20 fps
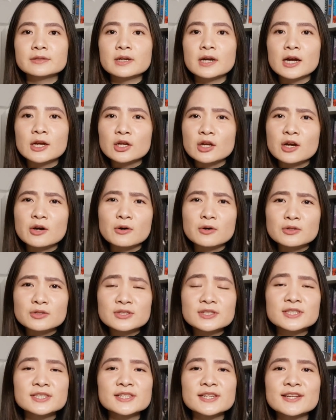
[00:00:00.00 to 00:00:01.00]
I
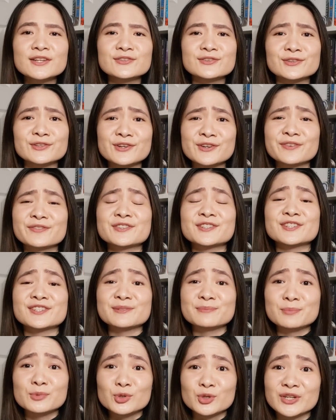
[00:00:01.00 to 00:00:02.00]
honestly love the
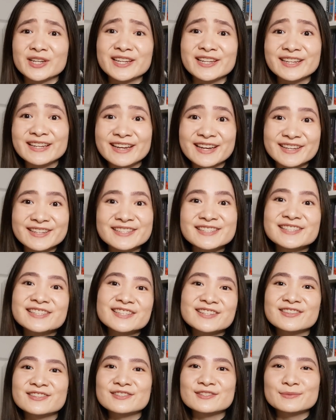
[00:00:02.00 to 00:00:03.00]
supporting cast
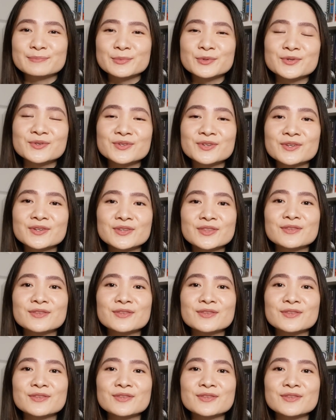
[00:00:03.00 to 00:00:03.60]
in this book.